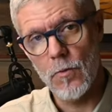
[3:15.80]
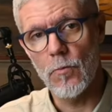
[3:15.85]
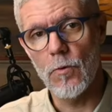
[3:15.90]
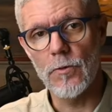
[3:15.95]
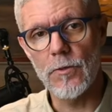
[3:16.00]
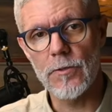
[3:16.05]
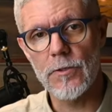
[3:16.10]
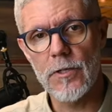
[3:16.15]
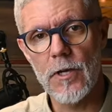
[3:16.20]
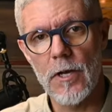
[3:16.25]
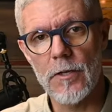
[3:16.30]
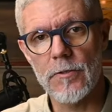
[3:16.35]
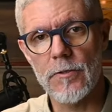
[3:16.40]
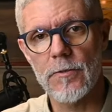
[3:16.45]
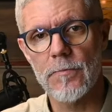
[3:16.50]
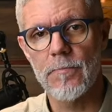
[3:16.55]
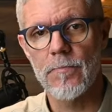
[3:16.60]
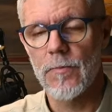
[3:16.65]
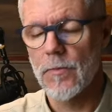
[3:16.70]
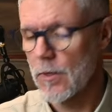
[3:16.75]
we'll
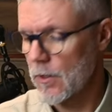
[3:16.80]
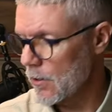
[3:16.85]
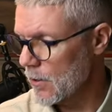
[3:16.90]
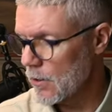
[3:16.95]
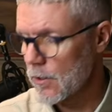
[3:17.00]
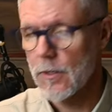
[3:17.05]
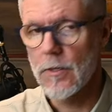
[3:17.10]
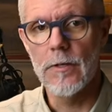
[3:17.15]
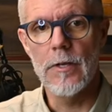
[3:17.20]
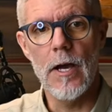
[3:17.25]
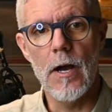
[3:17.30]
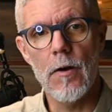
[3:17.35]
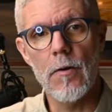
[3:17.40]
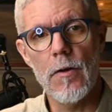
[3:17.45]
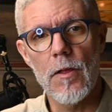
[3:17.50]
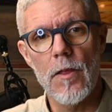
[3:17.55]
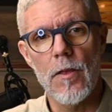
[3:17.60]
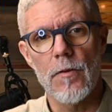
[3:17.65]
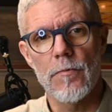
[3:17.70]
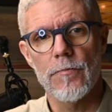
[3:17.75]
discuss. Now,
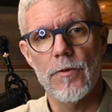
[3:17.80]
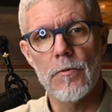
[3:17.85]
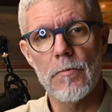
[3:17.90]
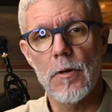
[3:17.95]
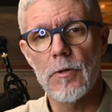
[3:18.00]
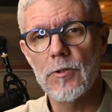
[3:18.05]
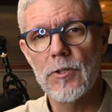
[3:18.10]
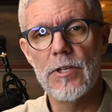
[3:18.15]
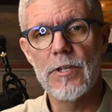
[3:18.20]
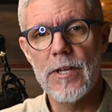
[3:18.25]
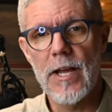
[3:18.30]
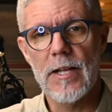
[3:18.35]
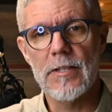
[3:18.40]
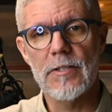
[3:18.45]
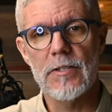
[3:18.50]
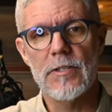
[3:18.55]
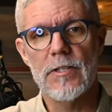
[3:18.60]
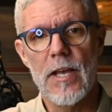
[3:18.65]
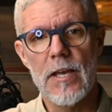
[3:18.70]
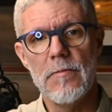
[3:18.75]
Freewell did
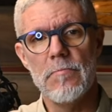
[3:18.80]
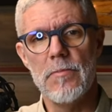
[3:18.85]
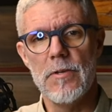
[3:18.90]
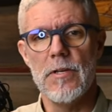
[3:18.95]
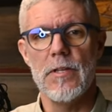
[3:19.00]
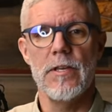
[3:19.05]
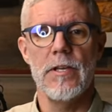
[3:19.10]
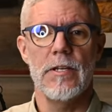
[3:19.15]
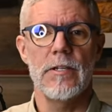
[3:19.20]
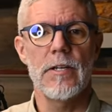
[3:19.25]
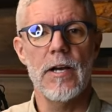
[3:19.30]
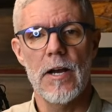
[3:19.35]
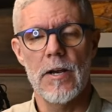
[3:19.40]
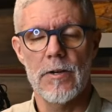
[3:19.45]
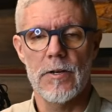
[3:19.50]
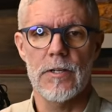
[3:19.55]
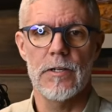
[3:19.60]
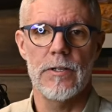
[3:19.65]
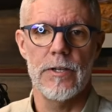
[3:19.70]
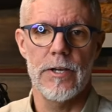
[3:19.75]
not send me the
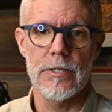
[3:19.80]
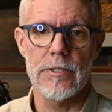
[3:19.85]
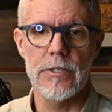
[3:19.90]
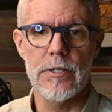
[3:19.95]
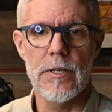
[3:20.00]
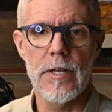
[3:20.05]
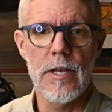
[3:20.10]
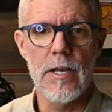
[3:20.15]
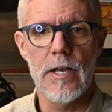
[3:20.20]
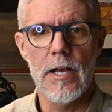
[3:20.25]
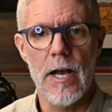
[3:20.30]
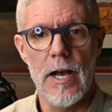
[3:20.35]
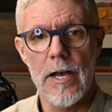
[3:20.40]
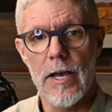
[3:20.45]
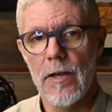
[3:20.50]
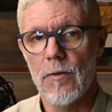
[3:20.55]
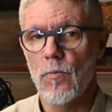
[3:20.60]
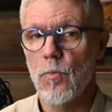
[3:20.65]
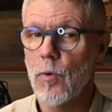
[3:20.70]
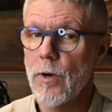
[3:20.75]
entire collection. I
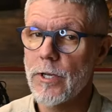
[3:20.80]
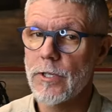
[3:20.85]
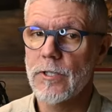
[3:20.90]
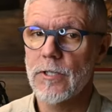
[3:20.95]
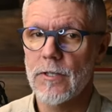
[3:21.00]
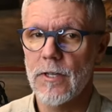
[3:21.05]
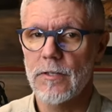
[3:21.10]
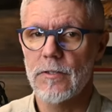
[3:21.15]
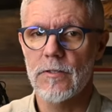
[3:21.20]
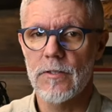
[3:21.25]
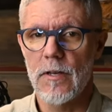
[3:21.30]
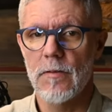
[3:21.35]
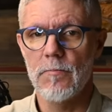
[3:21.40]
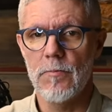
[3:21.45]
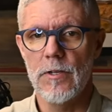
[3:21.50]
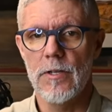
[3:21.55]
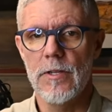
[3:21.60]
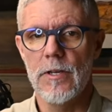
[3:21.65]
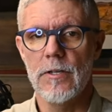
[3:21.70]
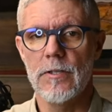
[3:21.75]
had wished they sent
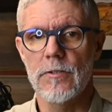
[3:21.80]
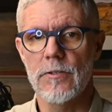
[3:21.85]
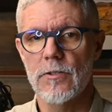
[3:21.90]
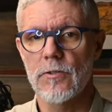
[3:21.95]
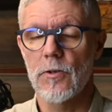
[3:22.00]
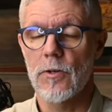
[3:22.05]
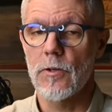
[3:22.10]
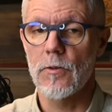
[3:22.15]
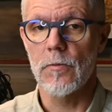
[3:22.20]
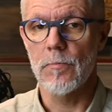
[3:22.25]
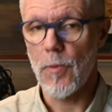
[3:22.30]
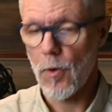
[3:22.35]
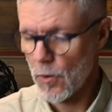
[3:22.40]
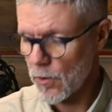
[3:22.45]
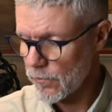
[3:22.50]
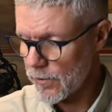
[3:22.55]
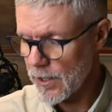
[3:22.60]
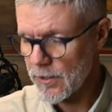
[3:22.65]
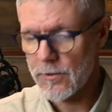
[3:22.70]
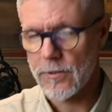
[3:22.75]
me the circular
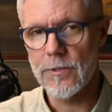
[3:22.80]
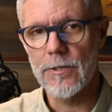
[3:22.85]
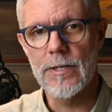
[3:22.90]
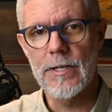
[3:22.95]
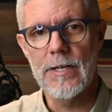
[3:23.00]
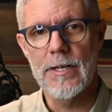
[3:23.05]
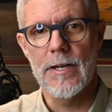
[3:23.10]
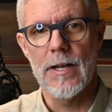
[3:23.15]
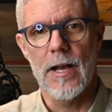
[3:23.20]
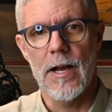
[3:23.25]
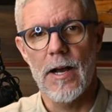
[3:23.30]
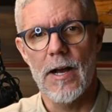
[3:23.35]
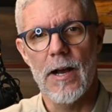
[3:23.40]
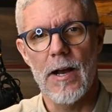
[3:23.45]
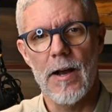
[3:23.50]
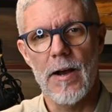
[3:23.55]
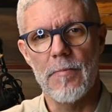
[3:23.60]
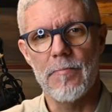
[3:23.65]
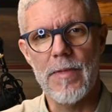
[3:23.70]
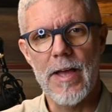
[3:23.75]
polarizer
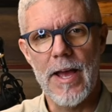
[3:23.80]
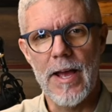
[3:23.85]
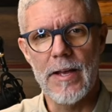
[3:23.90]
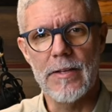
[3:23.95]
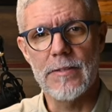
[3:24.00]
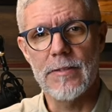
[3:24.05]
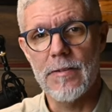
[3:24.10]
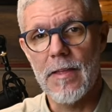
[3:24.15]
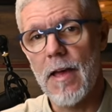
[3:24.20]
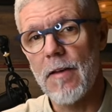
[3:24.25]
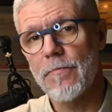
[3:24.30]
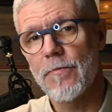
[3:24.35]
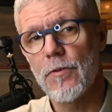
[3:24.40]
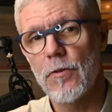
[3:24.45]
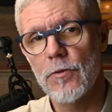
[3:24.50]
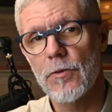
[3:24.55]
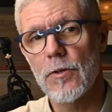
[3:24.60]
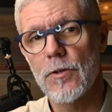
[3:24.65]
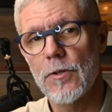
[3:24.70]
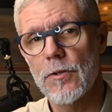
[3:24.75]
um, as that
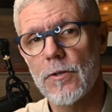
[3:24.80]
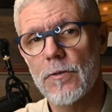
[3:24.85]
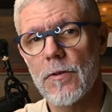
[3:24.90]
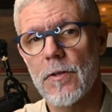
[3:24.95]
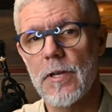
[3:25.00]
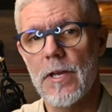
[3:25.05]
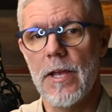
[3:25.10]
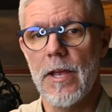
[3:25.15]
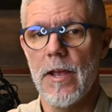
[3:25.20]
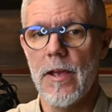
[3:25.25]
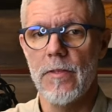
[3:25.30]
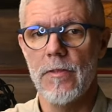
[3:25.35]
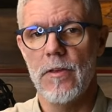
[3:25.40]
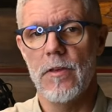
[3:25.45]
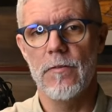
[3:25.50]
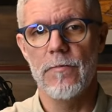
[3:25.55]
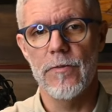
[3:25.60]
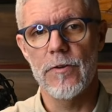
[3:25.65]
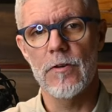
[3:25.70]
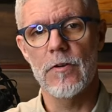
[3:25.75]
filter and
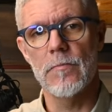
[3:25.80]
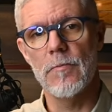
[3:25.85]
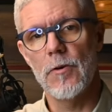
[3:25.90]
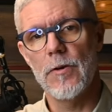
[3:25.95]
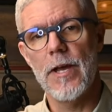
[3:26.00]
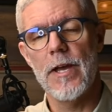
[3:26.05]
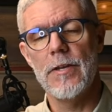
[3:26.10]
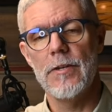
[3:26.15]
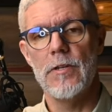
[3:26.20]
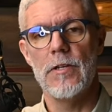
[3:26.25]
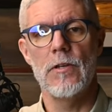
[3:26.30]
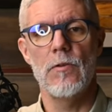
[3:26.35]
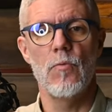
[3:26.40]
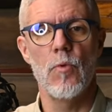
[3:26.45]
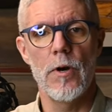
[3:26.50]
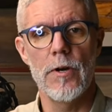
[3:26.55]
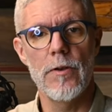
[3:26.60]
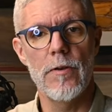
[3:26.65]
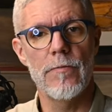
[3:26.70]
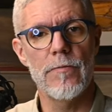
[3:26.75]
the variable
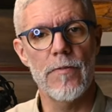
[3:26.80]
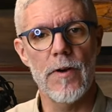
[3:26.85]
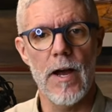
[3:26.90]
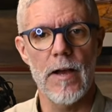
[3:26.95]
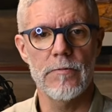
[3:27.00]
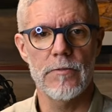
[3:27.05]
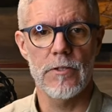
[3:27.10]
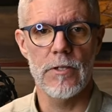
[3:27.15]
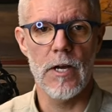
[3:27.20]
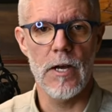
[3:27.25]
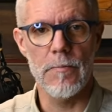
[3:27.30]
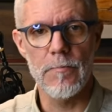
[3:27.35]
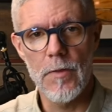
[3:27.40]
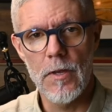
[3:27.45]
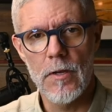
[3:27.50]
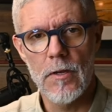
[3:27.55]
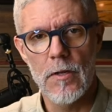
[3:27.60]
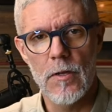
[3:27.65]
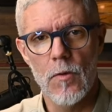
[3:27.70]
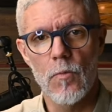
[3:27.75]
ND1 5 stop
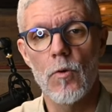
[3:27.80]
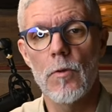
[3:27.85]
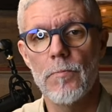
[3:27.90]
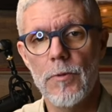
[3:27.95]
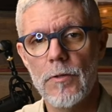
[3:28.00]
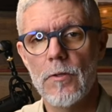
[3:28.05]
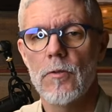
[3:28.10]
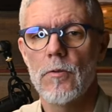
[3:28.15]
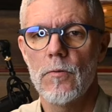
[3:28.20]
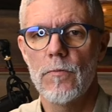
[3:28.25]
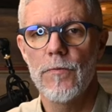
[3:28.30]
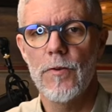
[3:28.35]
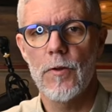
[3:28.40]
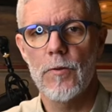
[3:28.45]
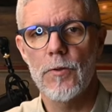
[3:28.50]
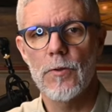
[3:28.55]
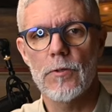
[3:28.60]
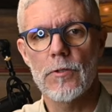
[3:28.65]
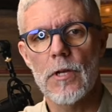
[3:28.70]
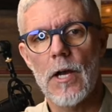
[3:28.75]
would be the two
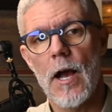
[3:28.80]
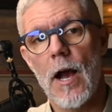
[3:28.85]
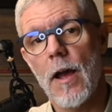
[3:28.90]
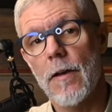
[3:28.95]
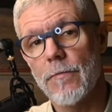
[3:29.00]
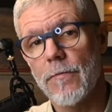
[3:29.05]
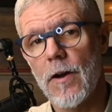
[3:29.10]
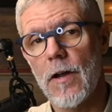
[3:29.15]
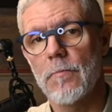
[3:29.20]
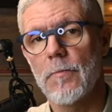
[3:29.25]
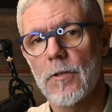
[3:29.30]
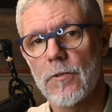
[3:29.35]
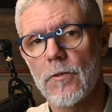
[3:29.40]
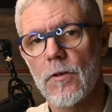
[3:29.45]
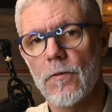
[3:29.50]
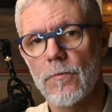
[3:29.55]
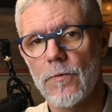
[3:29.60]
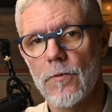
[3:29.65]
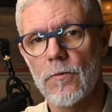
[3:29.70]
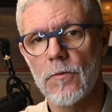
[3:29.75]
filters I find
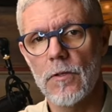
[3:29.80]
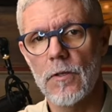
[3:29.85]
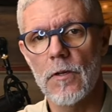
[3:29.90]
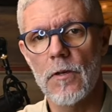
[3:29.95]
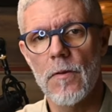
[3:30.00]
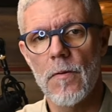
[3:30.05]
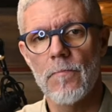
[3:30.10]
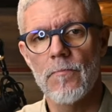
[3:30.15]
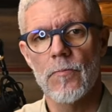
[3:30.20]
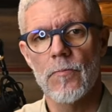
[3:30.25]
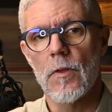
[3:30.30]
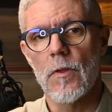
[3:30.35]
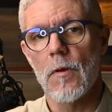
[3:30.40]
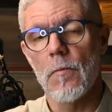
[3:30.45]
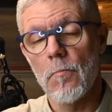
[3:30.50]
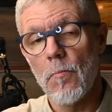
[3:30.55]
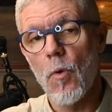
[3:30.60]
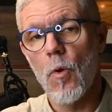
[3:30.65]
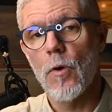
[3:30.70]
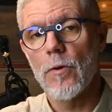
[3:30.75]
myself using
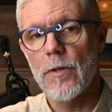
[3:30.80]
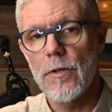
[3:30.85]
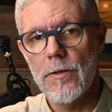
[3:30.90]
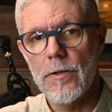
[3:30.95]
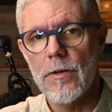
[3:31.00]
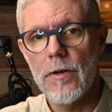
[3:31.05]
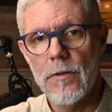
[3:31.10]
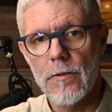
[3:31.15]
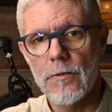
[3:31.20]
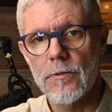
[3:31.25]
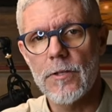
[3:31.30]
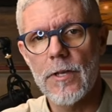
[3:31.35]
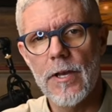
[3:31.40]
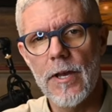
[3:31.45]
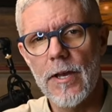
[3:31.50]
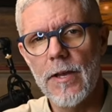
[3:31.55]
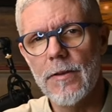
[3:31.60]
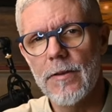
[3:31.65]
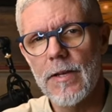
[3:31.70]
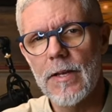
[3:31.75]
more than the others.
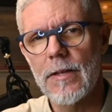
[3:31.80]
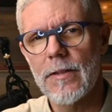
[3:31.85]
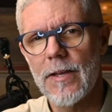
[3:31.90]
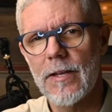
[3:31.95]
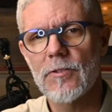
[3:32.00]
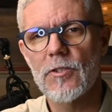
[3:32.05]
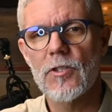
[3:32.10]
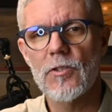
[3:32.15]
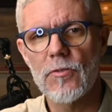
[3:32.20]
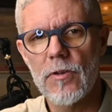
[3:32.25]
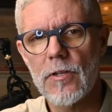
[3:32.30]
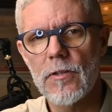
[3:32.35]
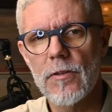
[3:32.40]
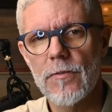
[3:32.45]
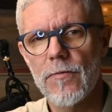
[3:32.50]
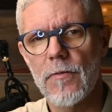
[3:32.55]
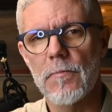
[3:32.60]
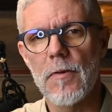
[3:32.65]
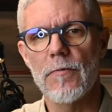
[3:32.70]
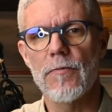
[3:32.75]
And that's strictly
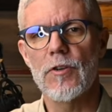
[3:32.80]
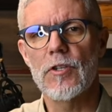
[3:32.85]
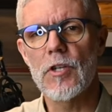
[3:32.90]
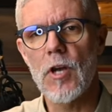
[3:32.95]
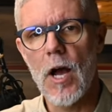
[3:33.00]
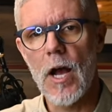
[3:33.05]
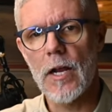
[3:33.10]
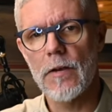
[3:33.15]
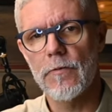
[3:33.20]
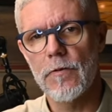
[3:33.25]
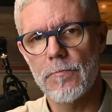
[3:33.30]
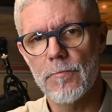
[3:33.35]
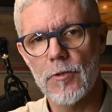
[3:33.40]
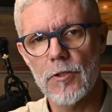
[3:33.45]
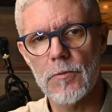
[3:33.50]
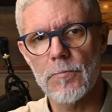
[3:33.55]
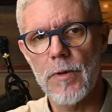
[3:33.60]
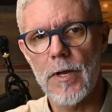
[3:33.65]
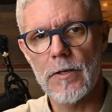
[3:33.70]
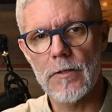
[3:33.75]
from a photography
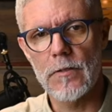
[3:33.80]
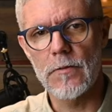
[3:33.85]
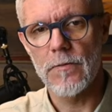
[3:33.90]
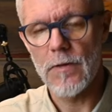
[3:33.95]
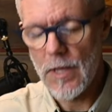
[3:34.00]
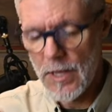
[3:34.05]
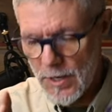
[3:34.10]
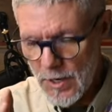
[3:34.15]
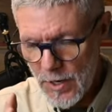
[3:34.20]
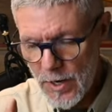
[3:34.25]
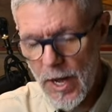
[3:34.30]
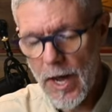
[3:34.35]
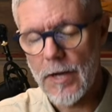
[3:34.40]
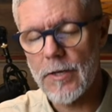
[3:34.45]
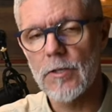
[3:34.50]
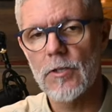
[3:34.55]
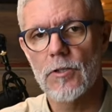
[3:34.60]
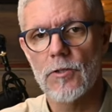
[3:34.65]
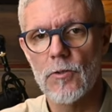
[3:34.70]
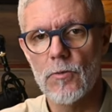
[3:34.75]
perspective,
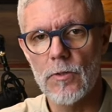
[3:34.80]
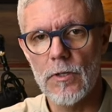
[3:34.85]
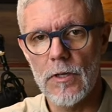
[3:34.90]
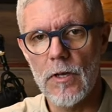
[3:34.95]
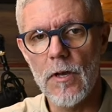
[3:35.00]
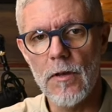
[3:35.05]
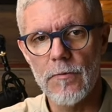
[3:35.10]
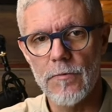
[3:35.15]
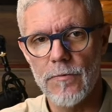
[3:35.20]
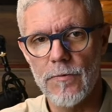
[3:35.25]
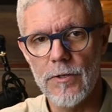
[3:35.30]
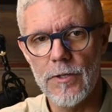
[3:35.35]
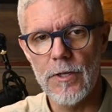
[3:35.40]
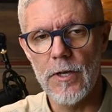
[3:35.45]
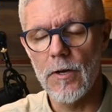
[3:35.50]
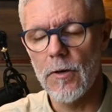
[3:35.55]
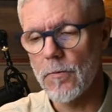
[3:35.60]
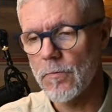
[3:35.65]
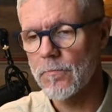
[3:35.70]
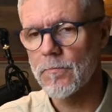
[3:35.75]
not shooting
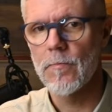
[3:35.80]
video.